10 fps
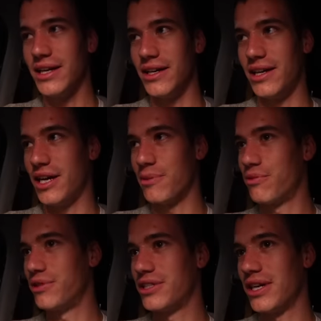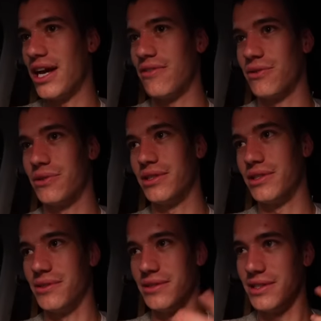I appreciate everyone
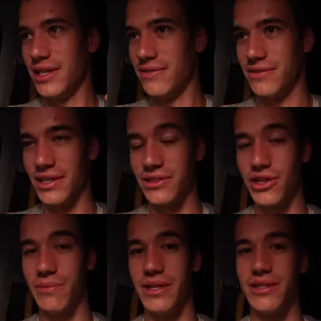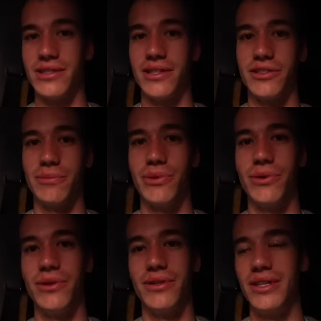who has left nice comments and
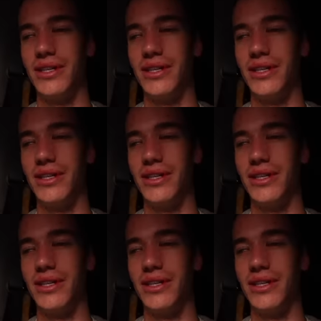support.